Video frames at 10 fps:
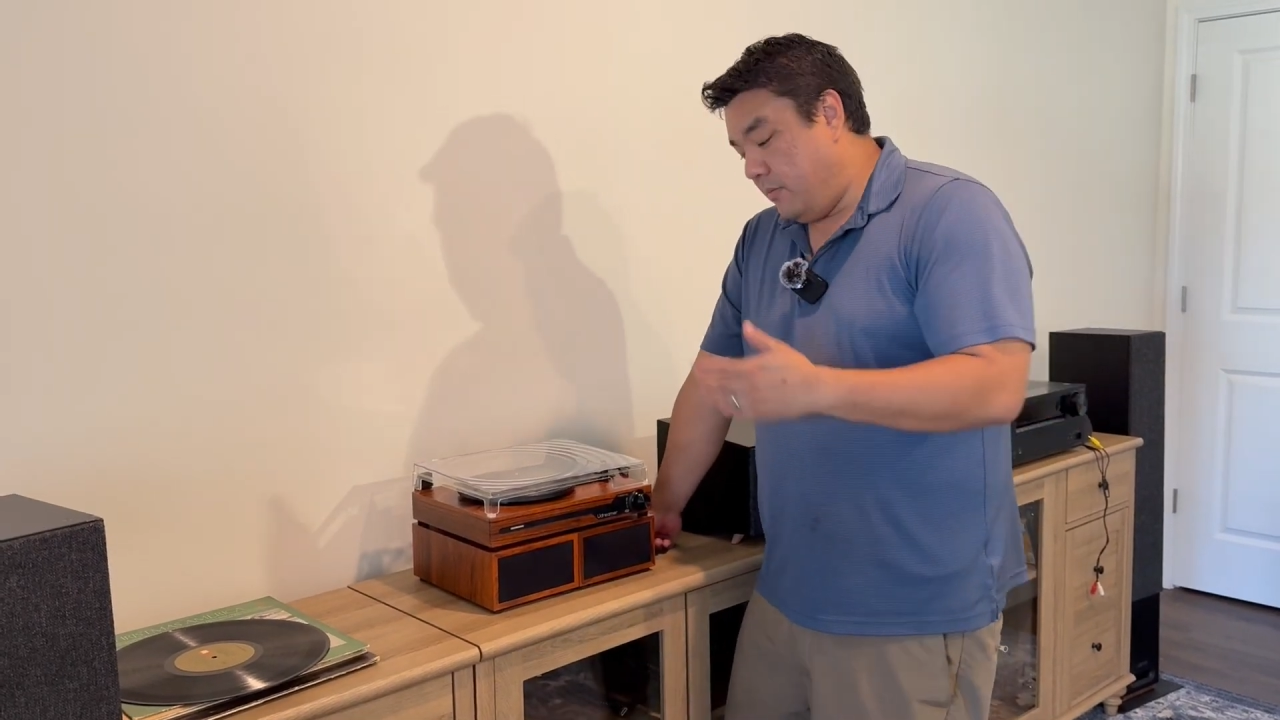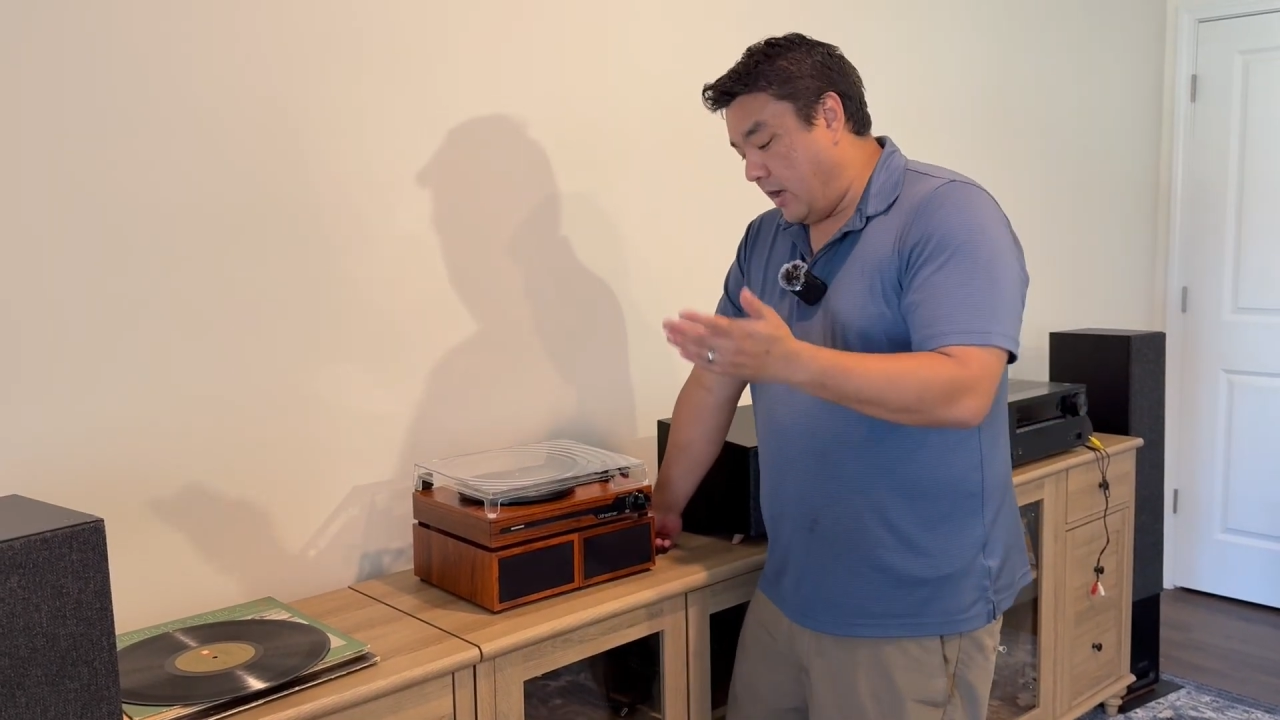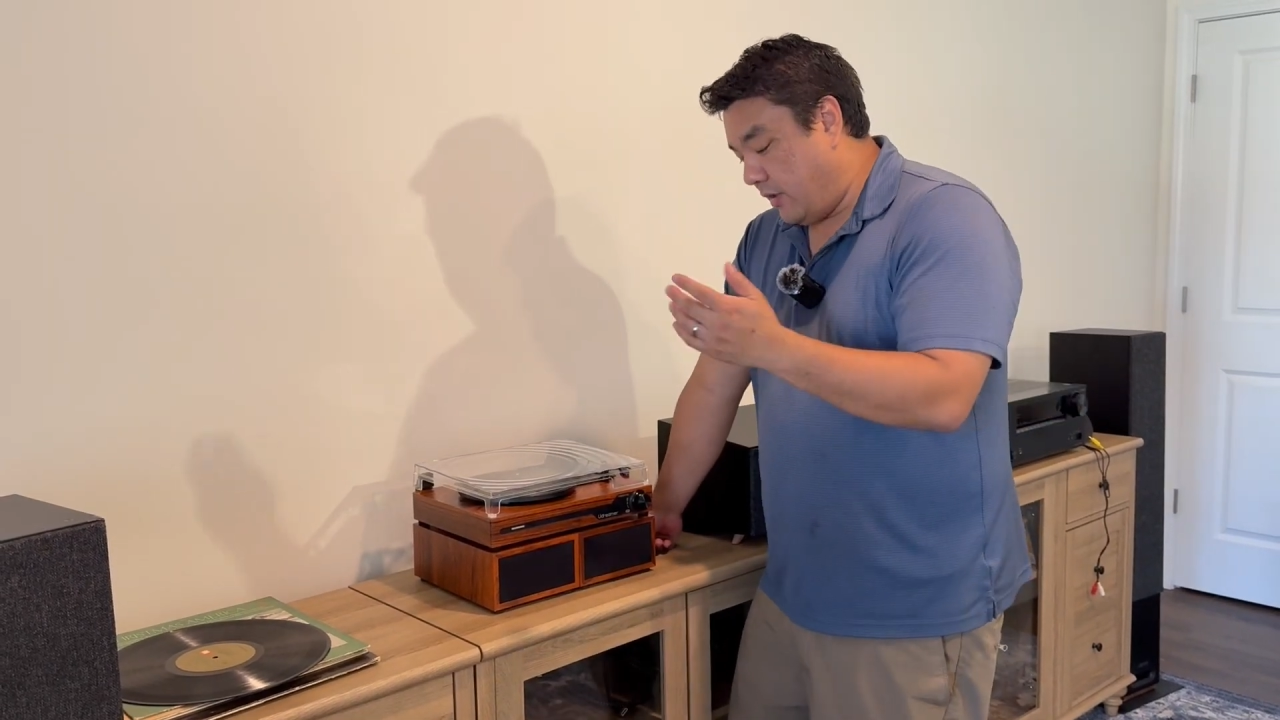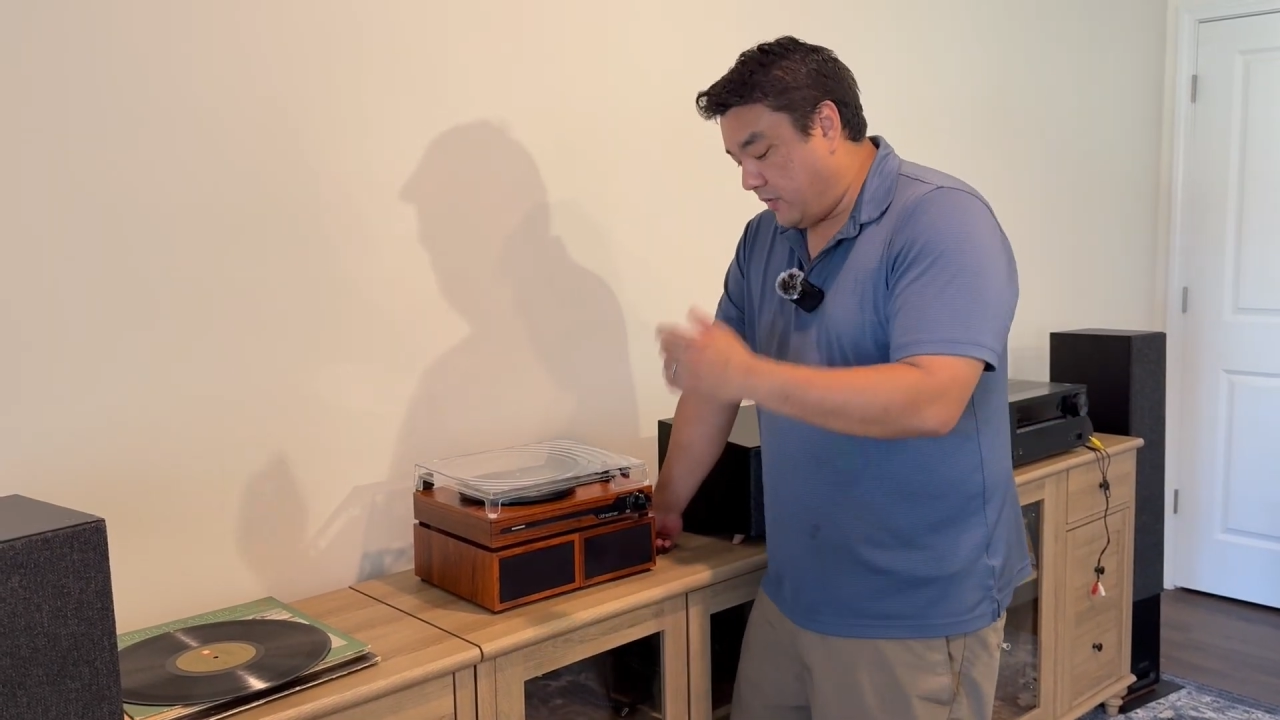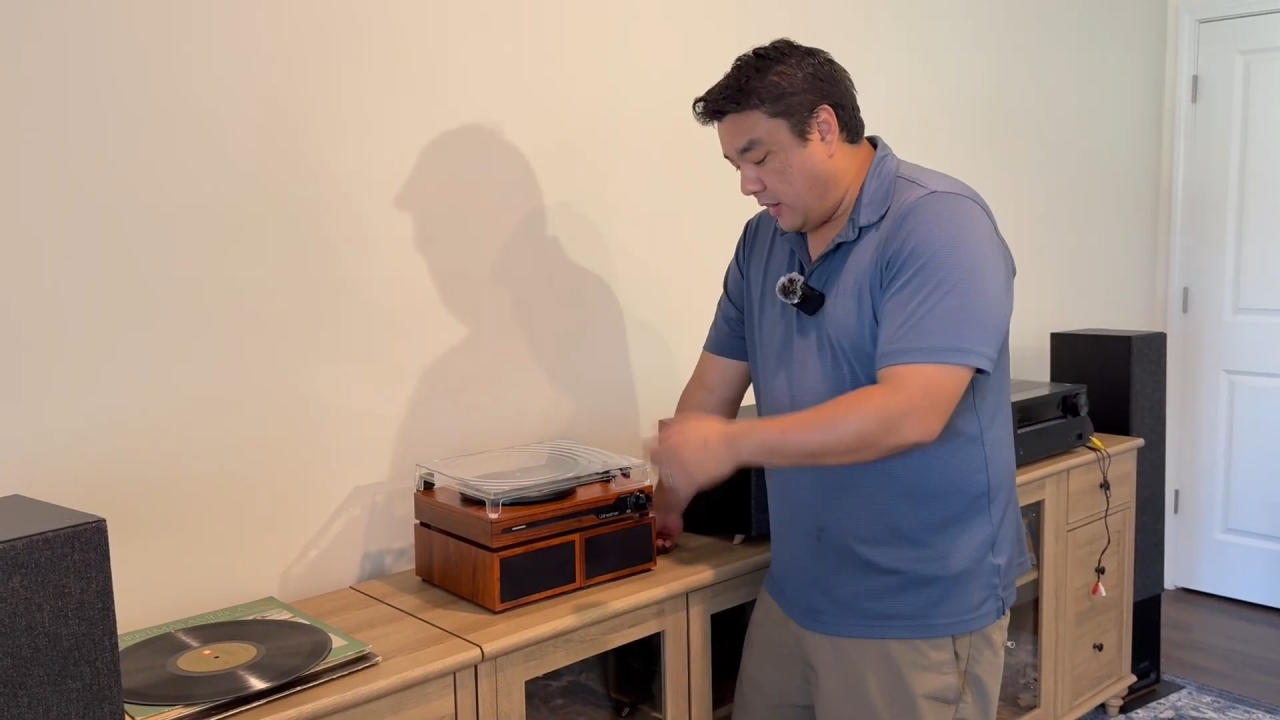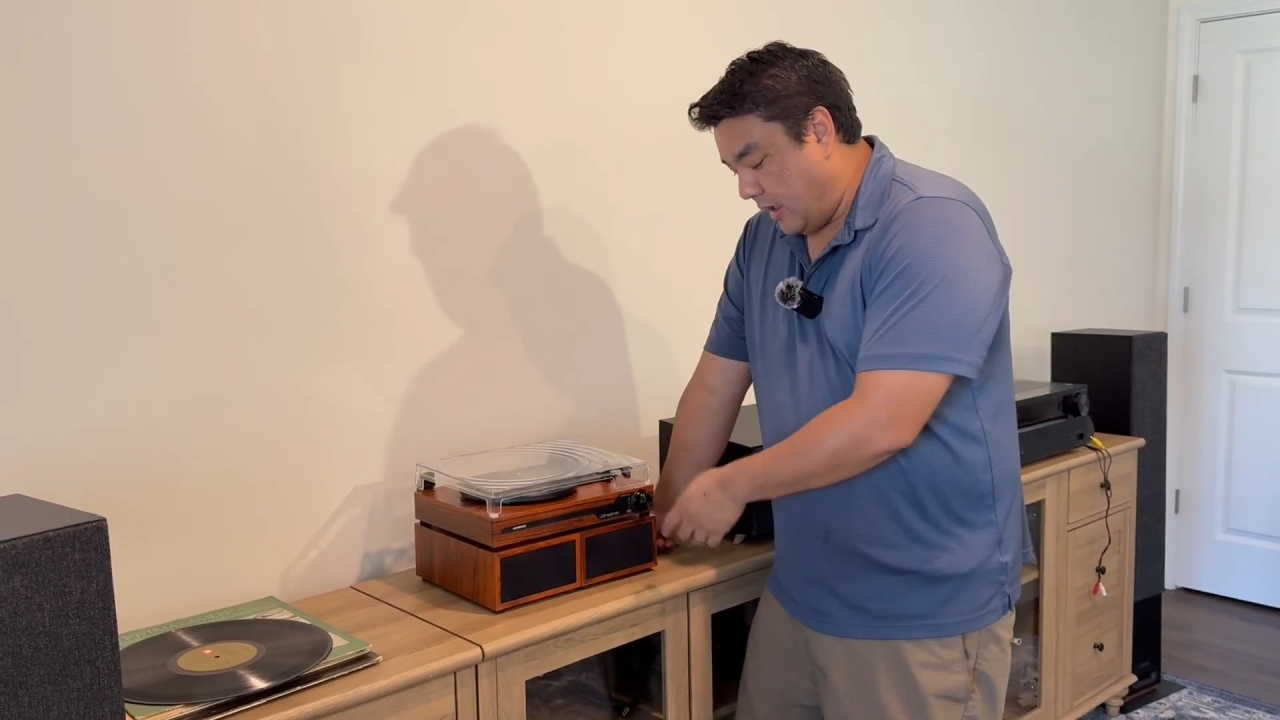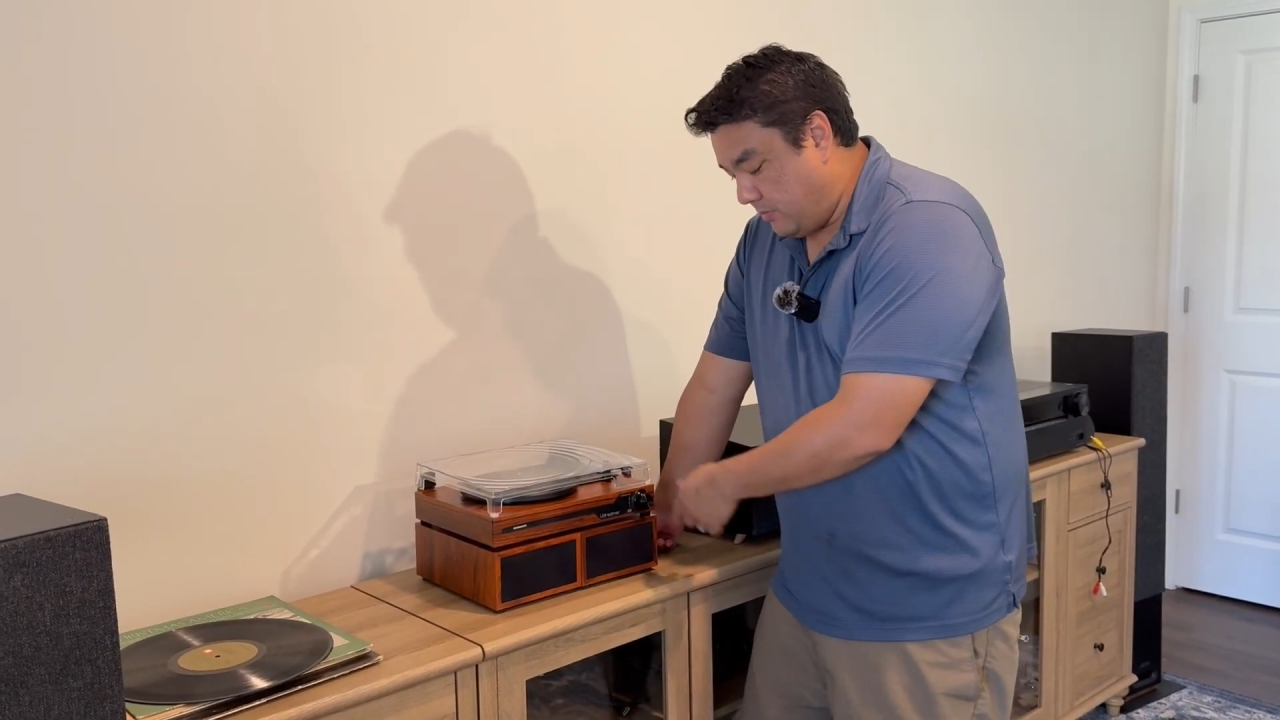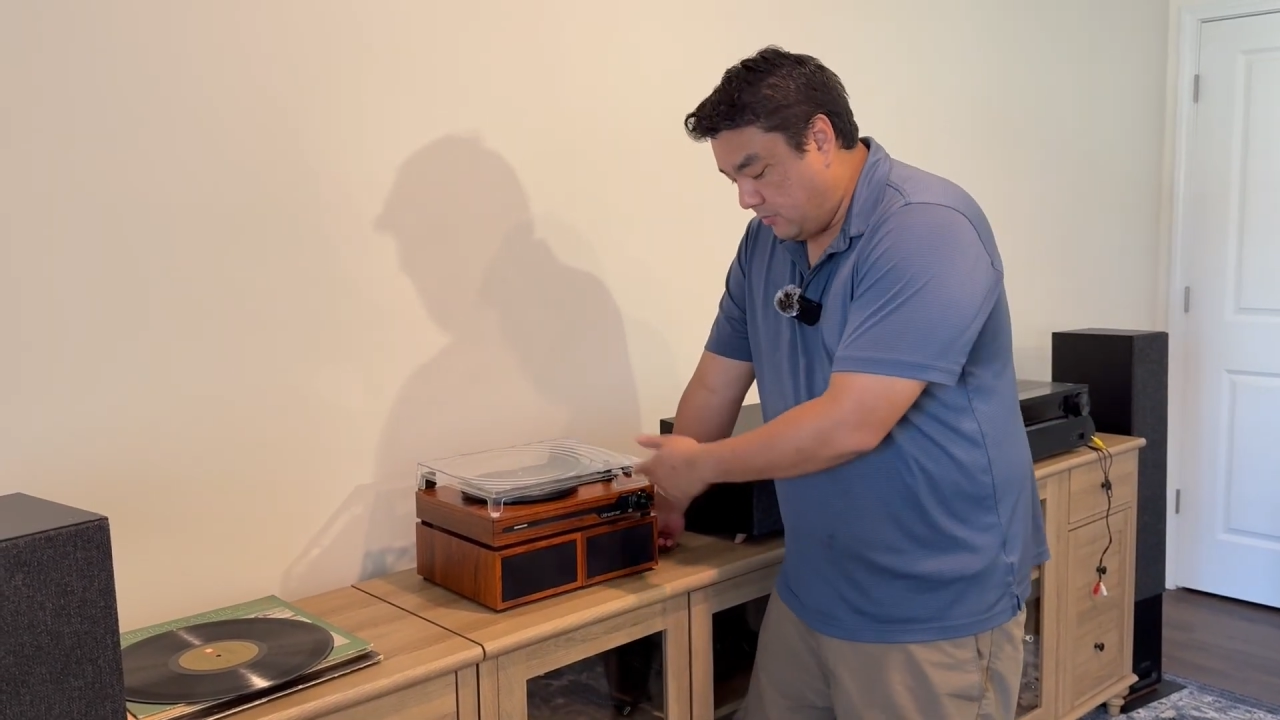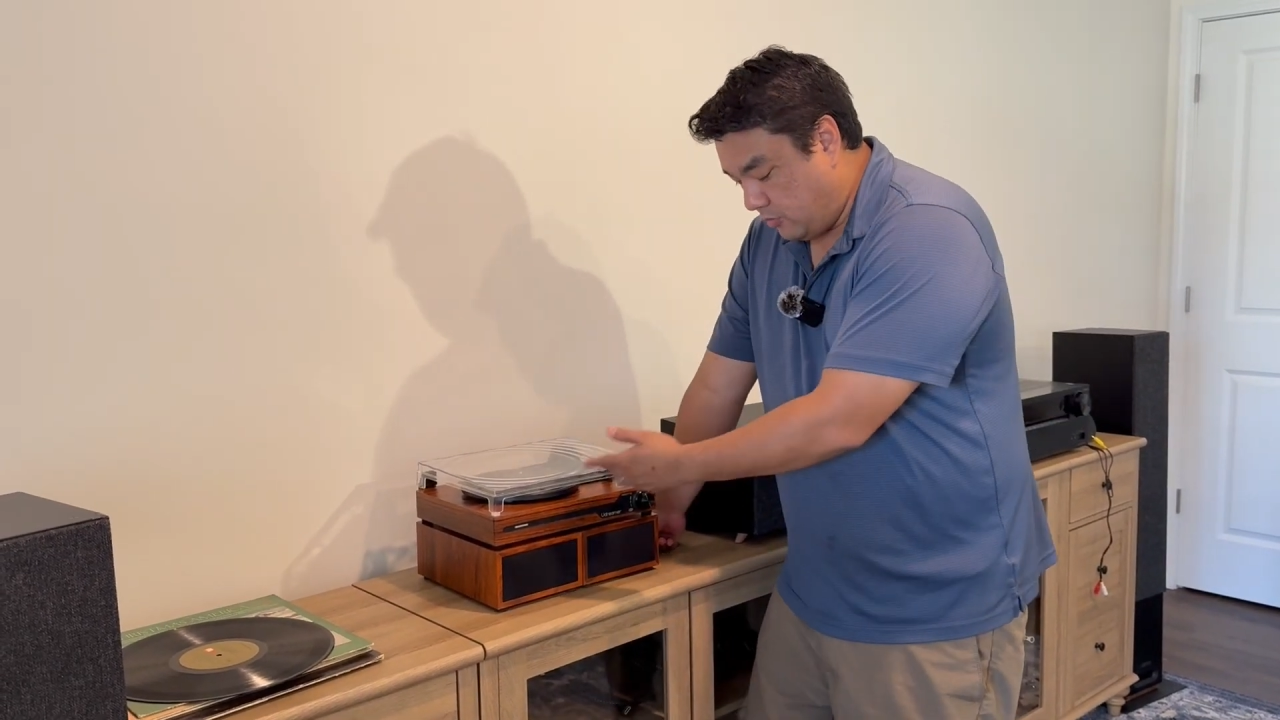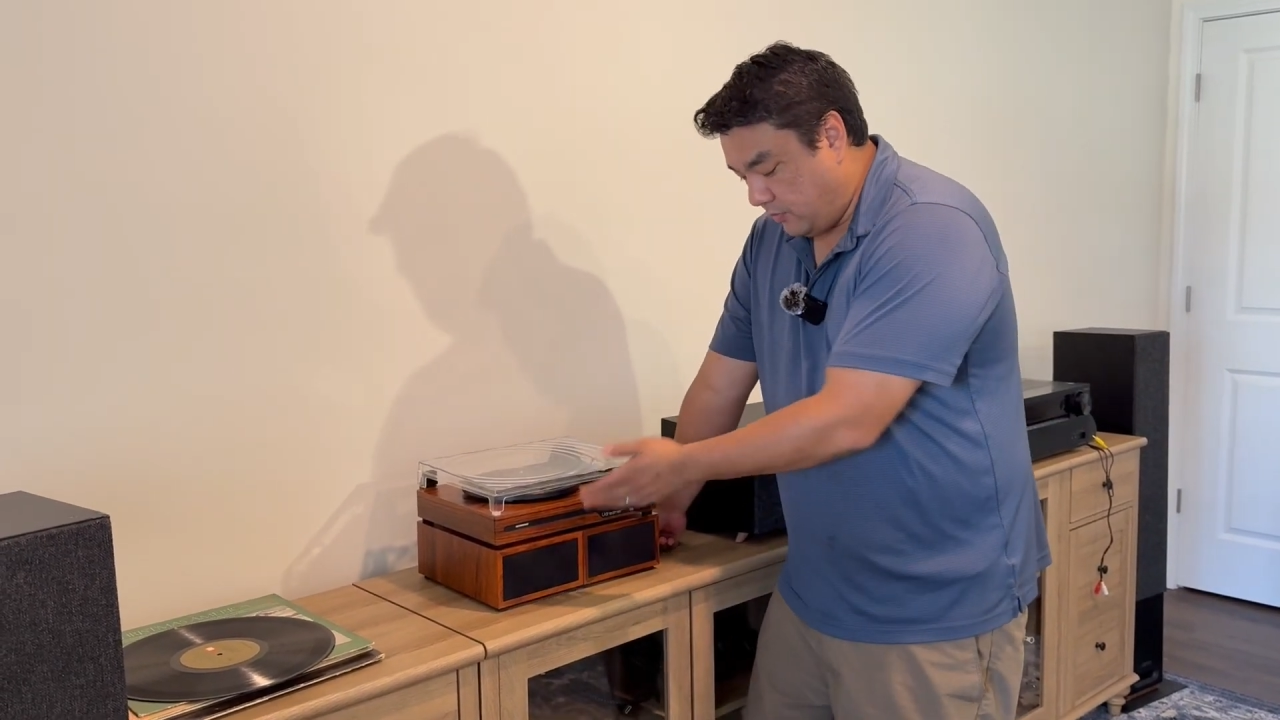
But outside of that,